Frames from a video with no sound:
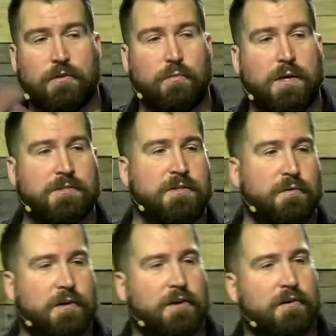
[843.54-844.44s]
was no
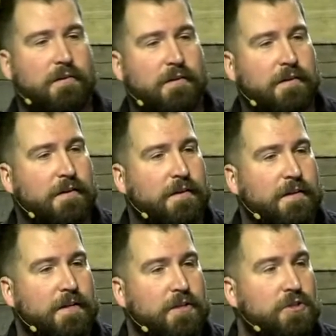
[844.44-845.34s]
cure.
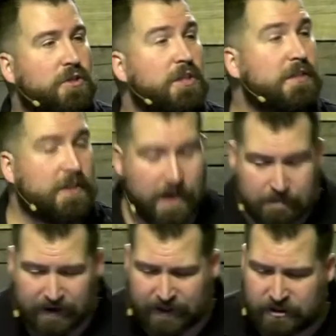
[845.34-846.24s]
So she's
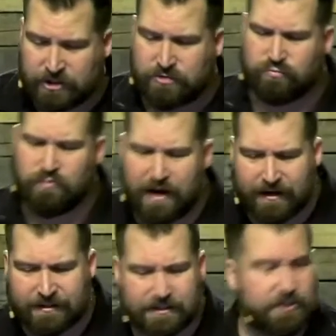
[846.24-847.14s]
coming and she's
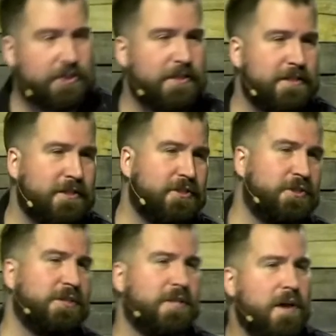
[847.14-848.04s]
running to Jesus.
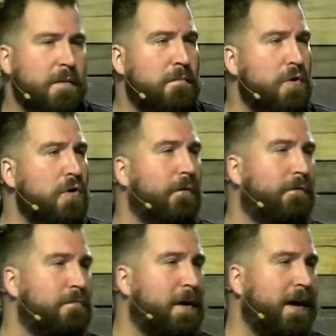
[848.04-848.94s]
She's
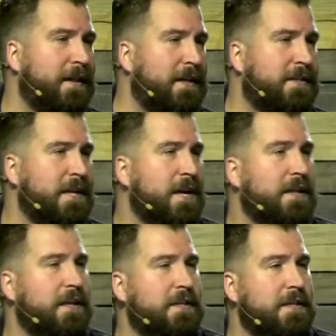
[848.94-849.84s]
moved by this,
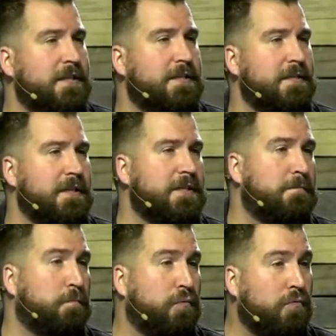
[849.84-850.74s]
this, this, this
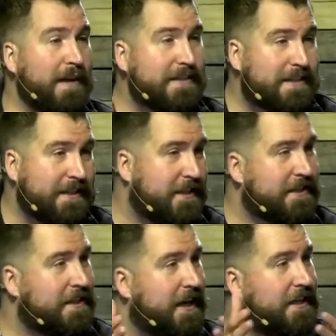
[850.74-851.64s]
presence
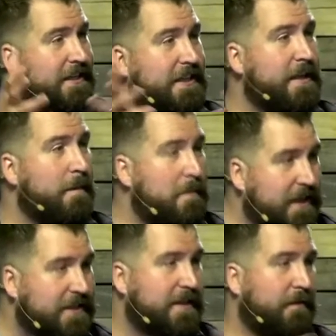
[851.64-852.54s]
that is in the
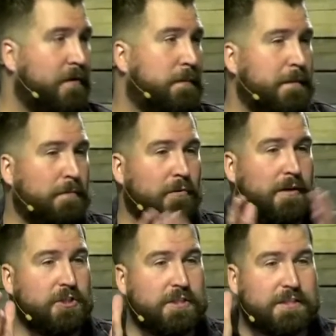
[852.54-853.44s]
midst of a people, and
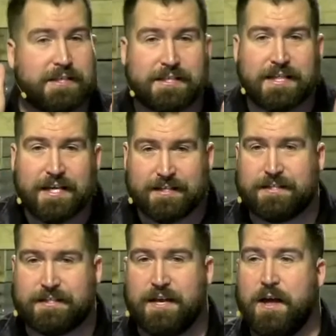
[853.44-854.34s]
she says,
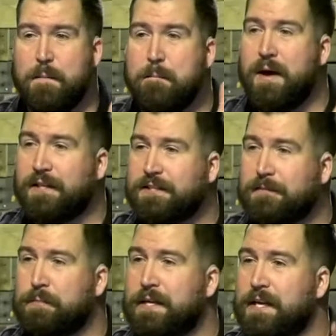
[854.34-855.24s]
This must
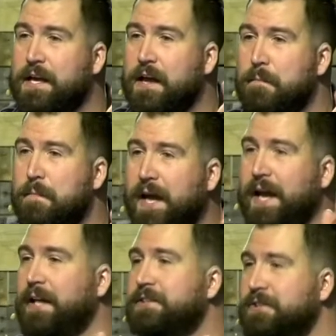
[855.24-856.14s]
be my
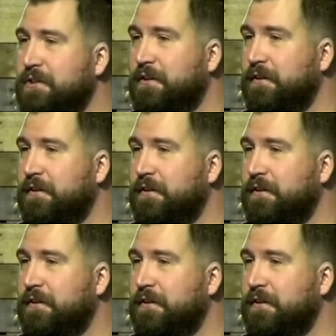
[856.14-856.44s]
answer.